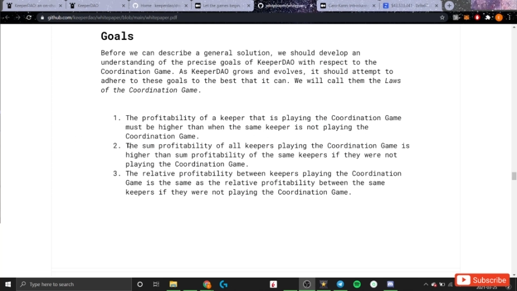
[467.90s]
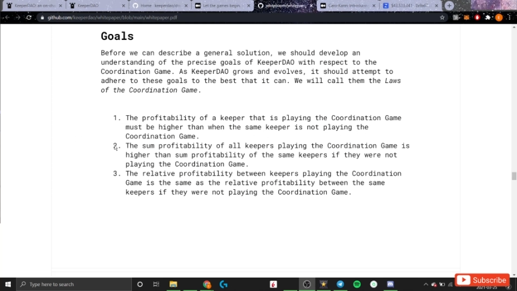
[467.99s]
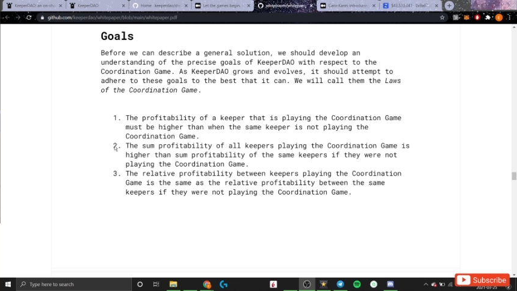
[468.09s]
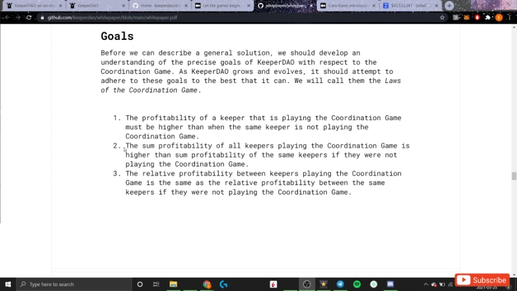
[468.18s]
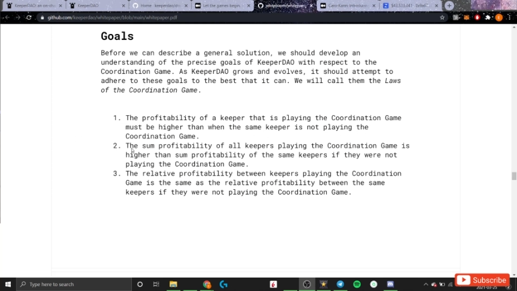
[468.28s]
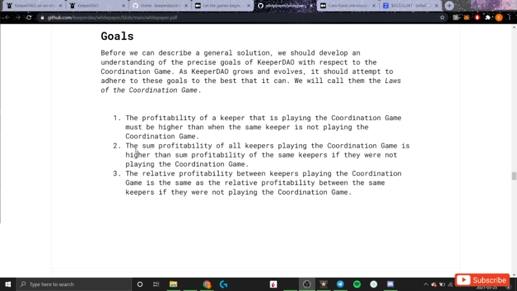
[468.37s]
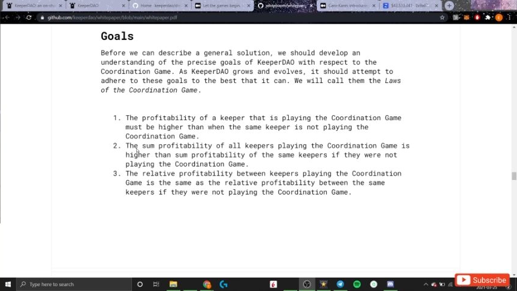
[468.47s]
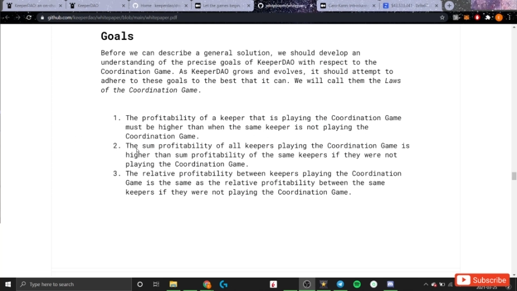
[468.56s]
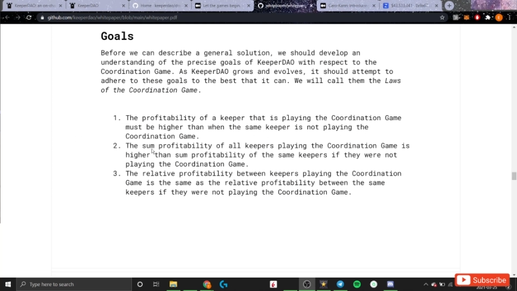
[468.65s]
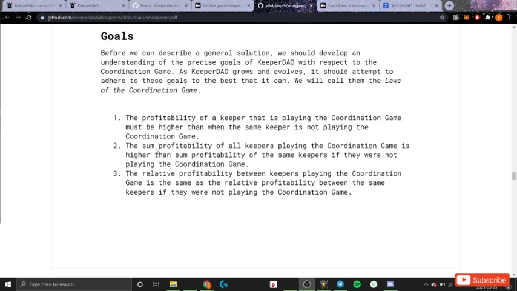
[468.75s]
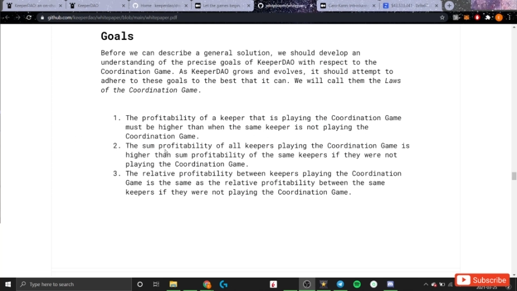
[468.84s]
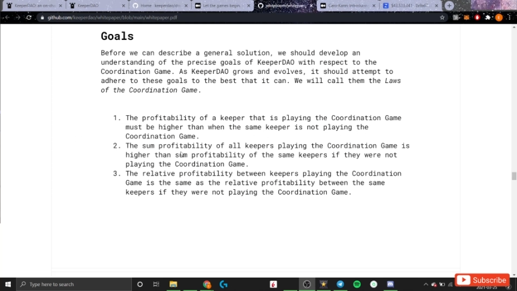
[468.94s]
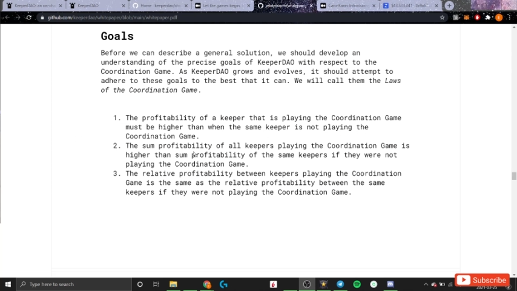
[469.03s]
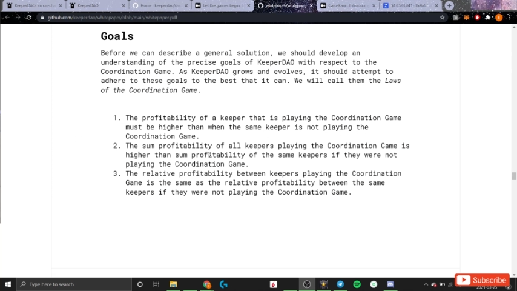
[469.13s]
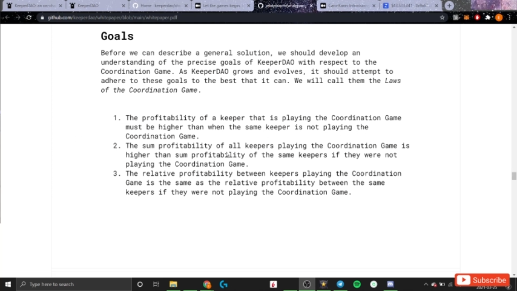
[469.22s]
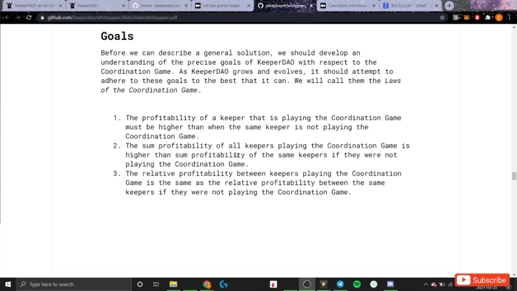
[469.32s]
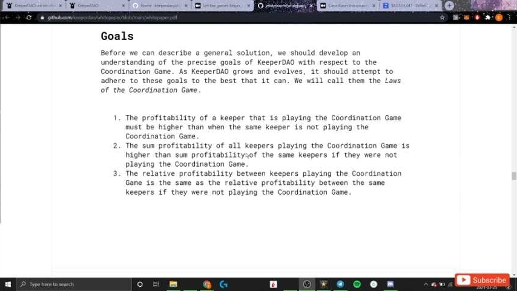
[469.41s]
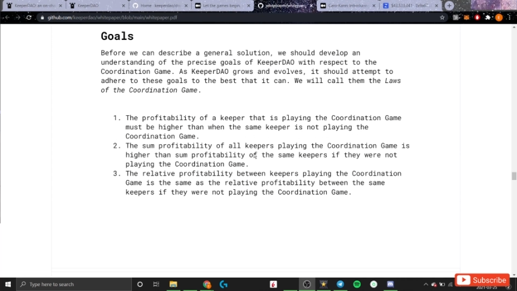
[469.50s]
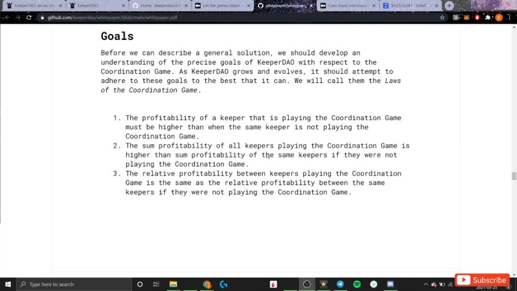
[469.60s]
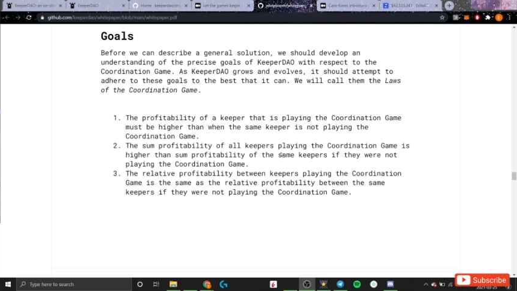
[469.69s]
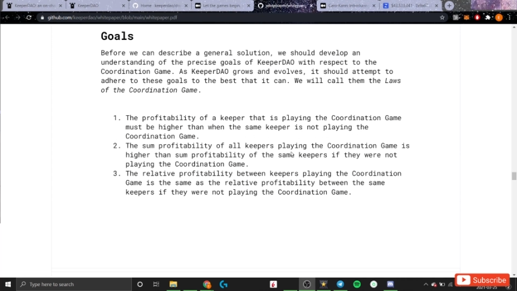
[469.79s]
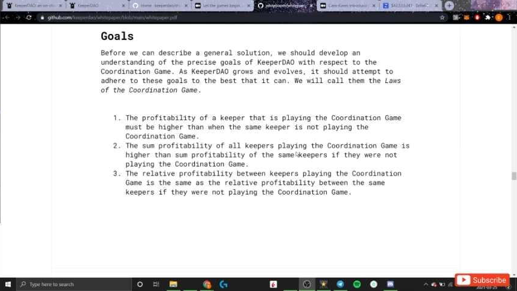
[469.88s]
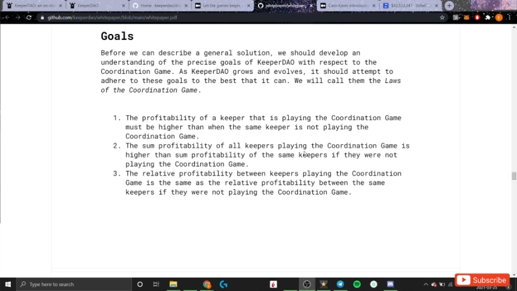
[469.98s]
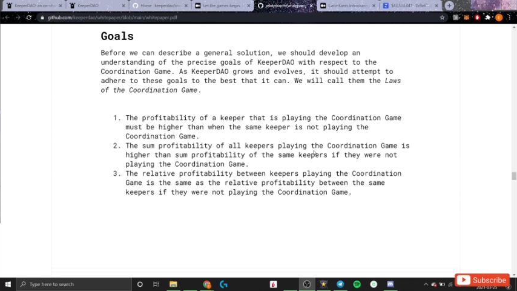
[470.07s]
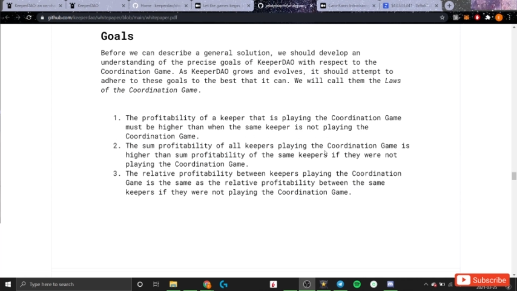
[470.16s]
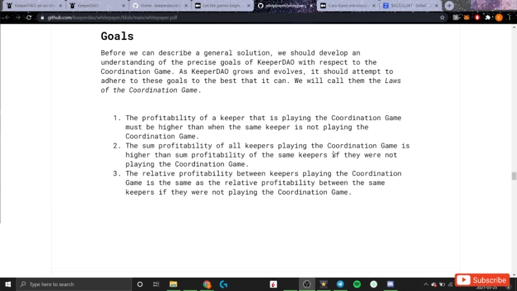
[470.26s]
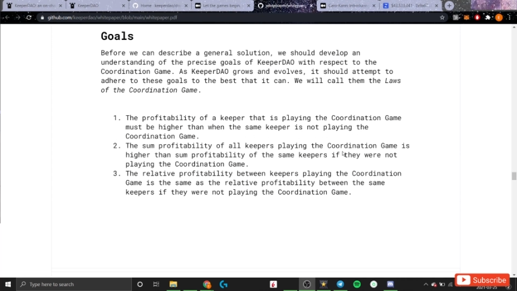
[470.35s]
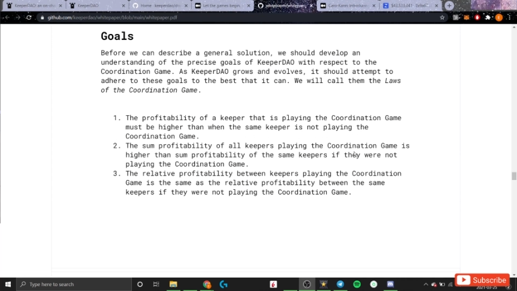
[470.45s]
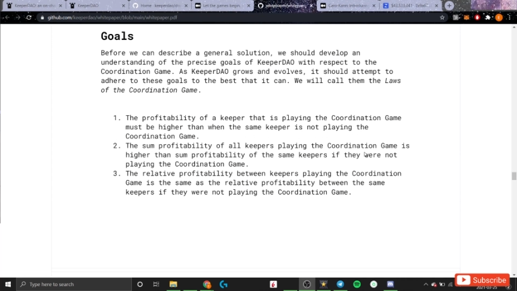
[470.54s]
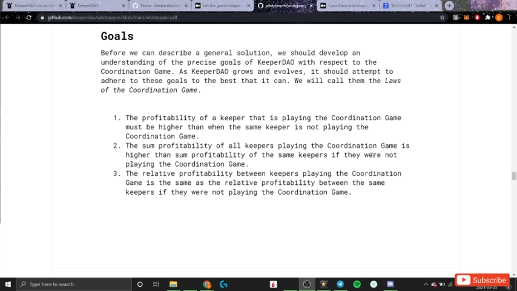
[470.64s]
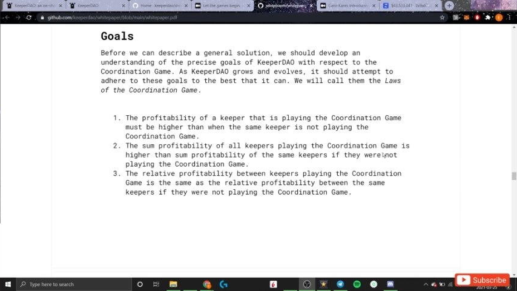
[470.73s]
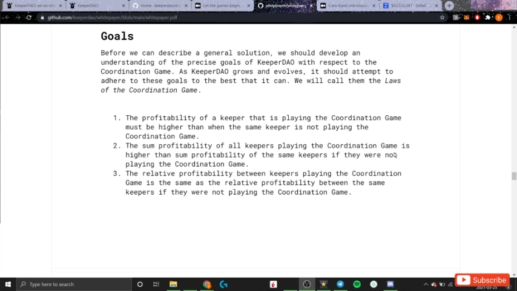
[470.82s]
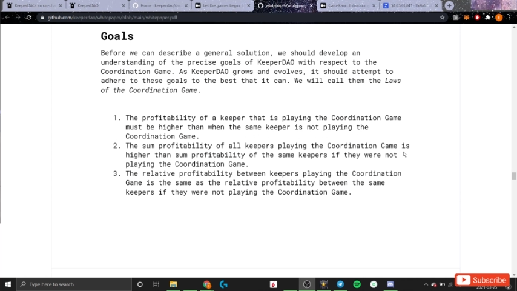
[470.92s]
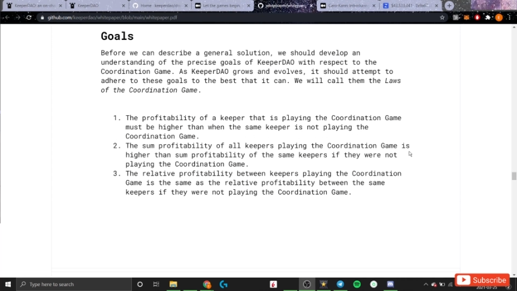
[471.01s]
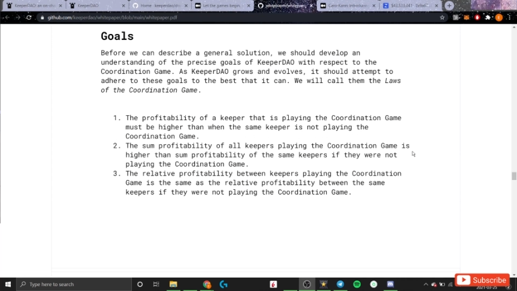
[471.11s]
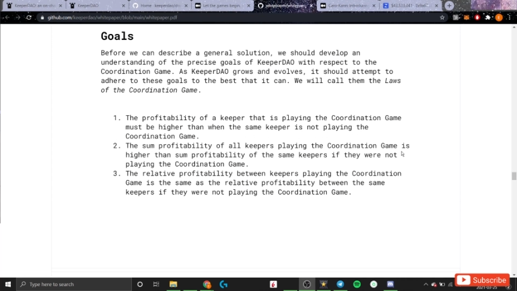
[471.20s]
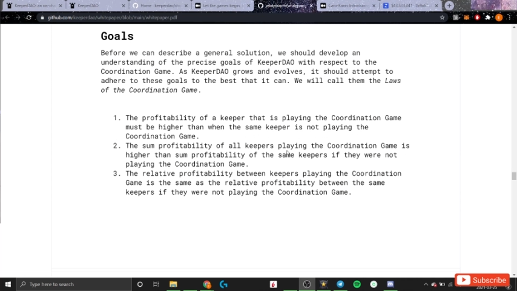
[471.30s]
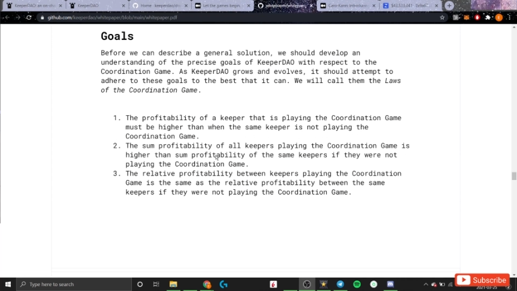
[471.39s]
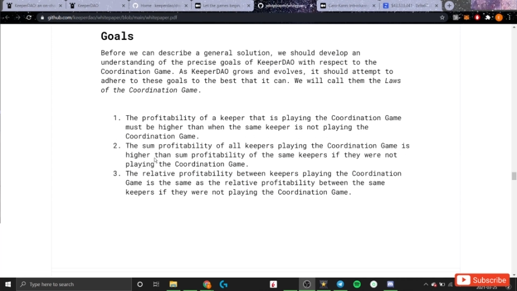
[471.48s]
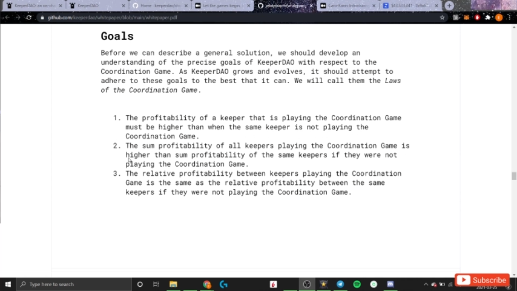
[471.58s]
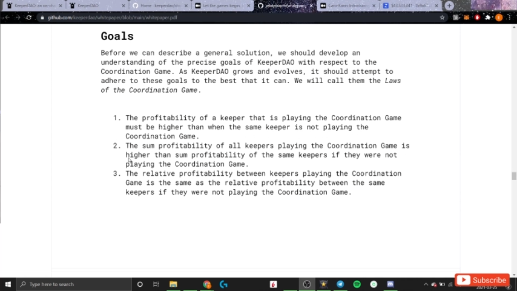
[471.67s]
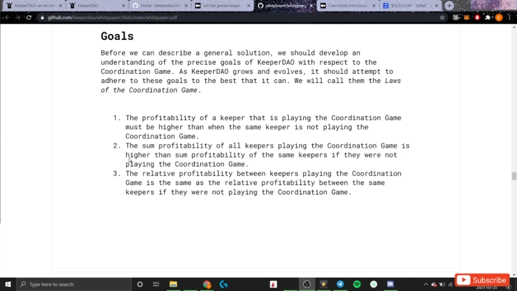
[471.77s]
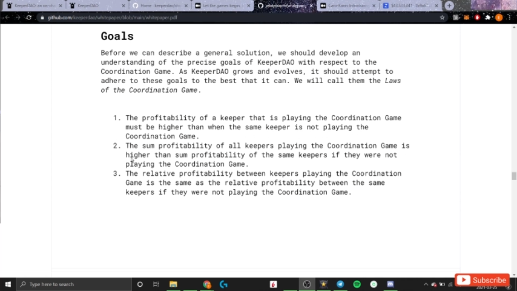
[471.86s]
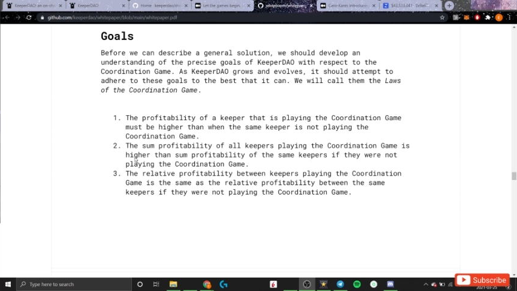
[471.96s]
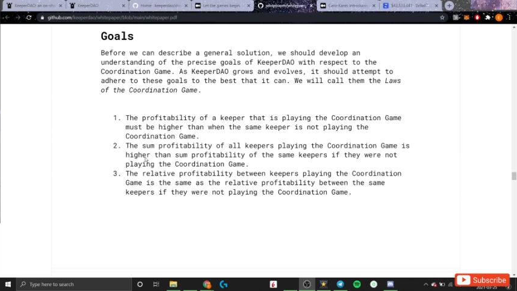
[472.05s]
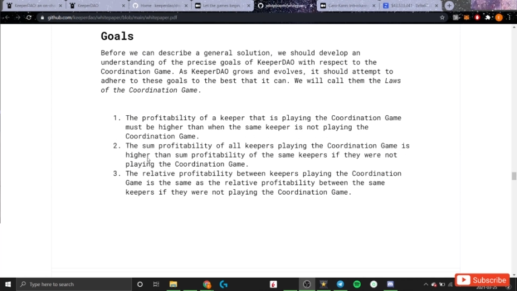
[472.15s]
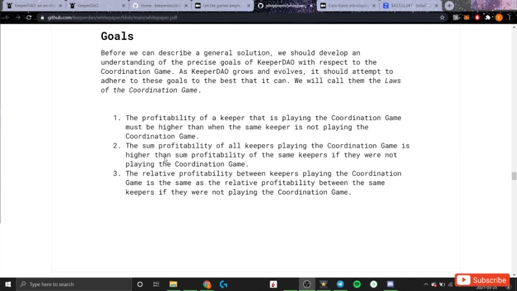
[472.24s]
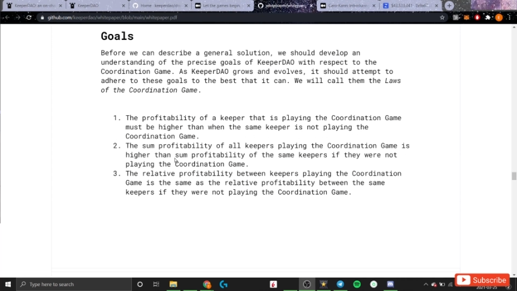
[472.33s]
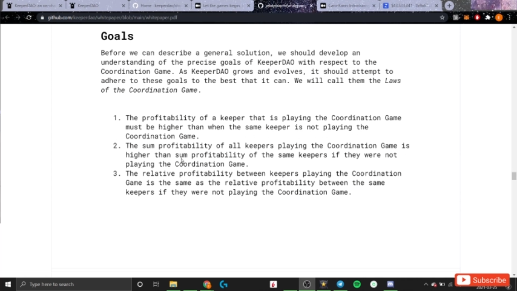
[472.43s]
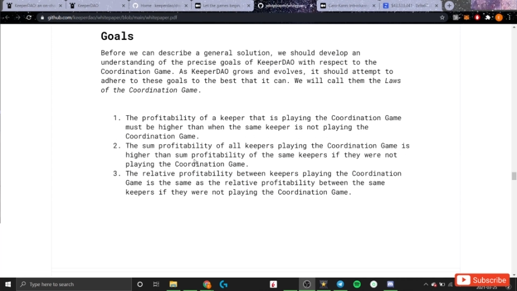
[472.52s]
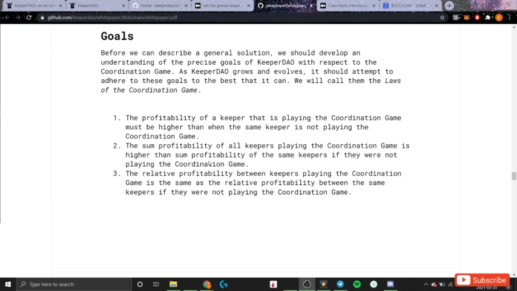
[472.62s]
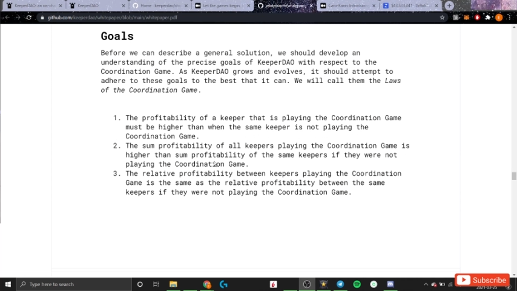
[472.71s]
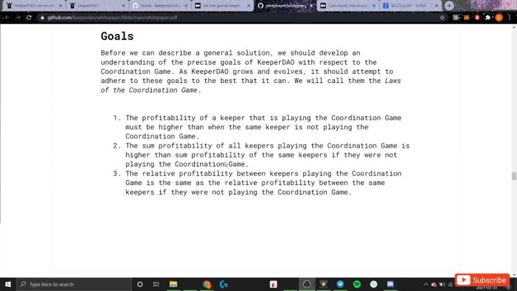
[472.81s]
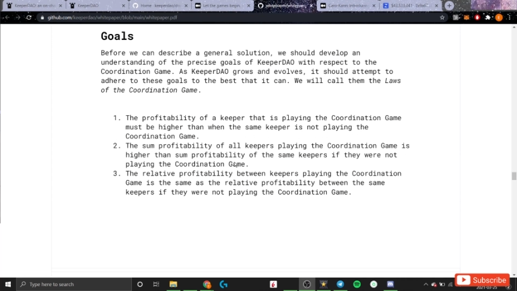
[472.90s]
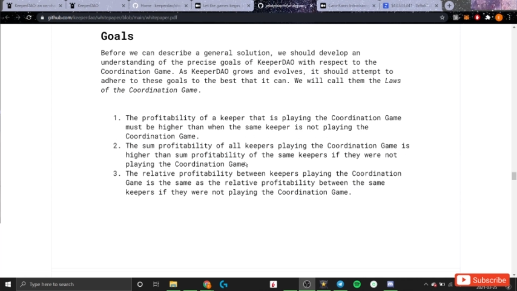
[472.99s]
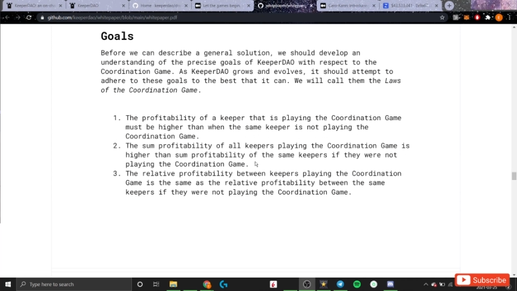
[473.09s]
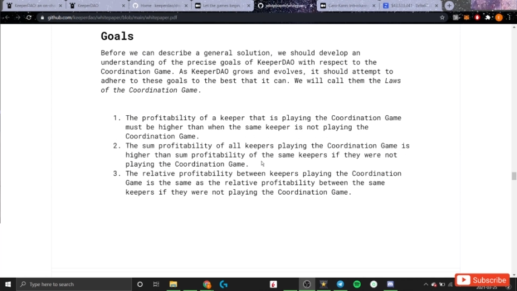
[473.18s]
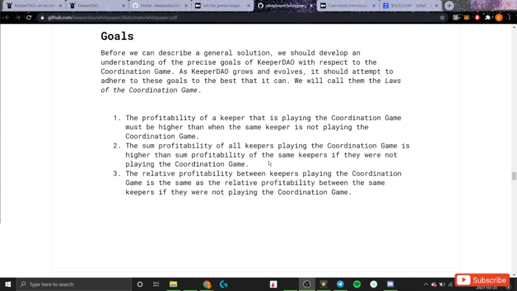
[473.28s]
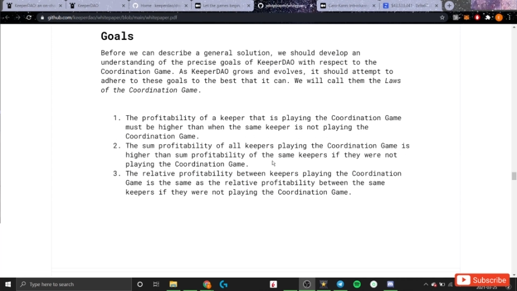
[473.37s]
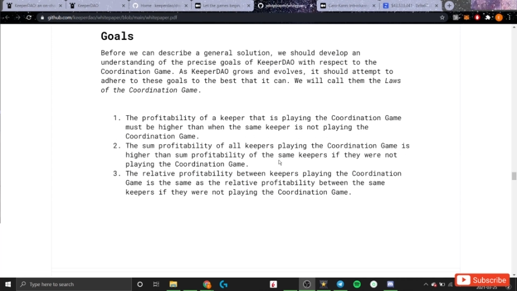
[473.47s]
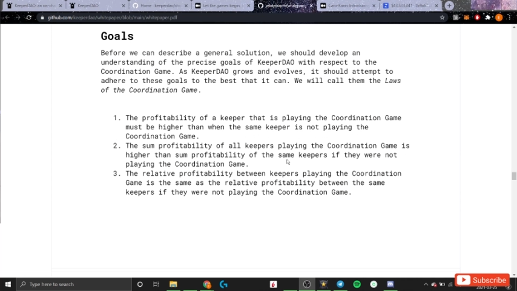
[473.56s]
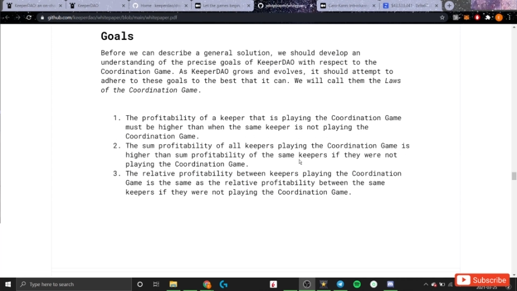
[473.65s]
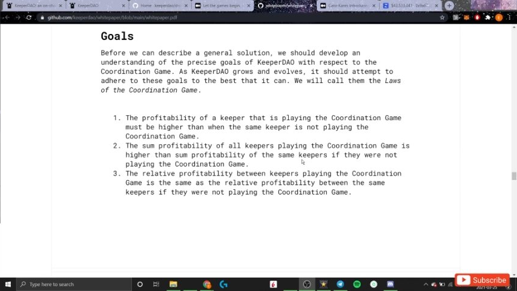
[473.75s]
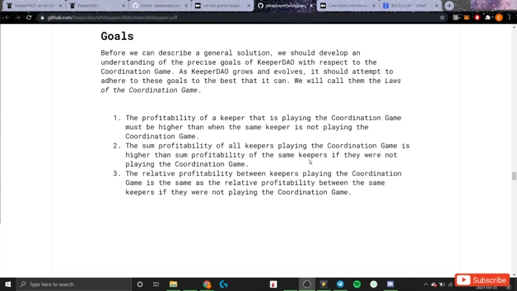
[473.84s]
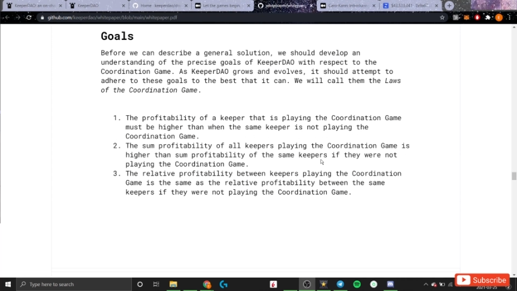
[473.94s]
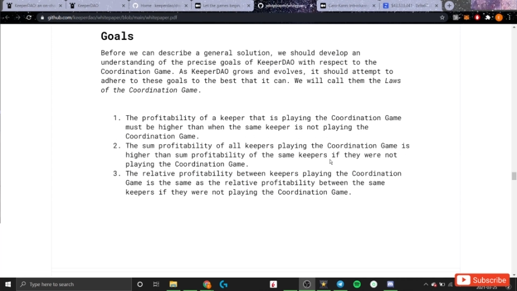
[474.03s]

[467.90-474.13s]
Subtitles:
[unreadable: no face in view]